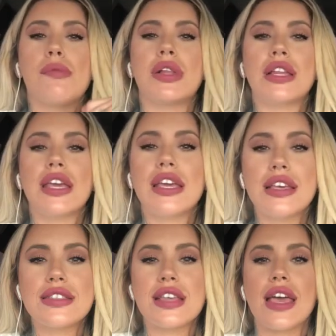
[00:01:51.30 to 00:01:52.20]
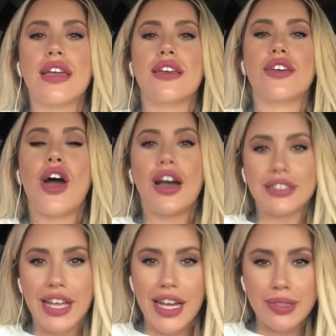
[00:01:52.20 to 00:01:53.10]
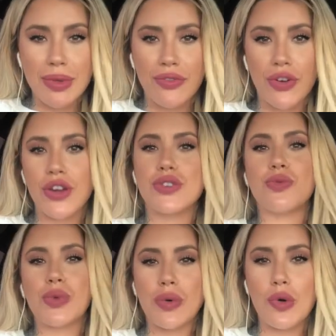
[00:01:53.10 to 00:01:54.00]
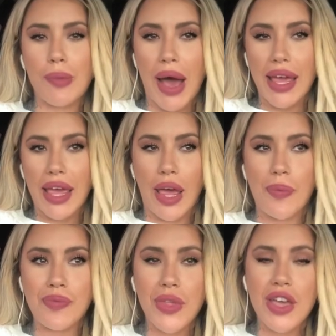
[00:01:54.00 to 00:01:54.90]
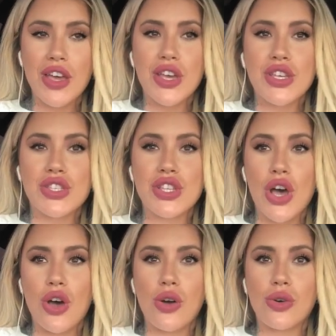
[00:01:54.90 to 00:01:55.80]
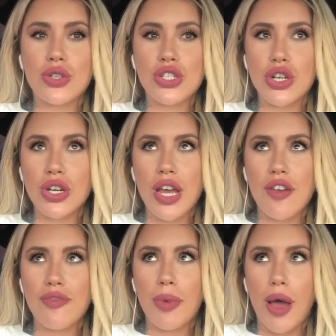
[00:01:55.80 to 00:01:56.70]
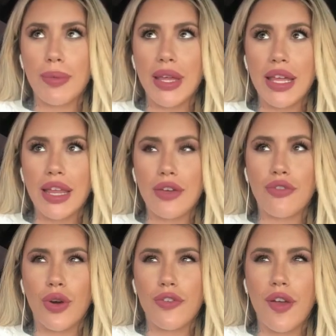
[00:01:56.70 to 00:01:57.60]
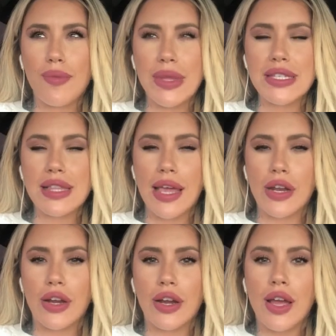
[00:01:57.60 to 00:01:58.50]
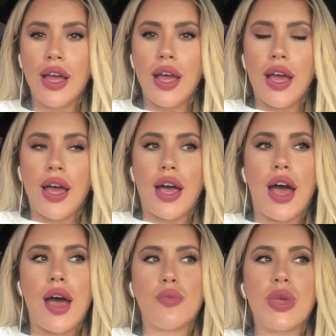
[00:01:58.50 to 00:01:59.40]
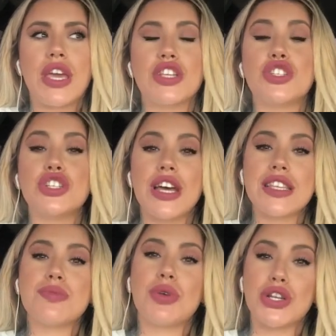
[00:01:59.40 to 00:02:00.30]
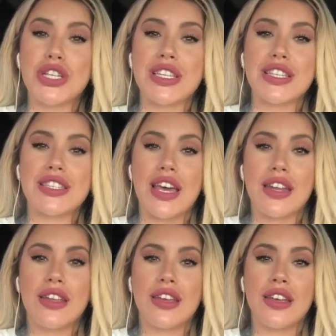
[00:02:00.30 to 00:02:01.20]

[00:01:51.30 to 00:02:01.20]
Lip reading: please contact me first. We will buy him. So sure enough, probably like 4 or 5 months later, we had just purchased a stud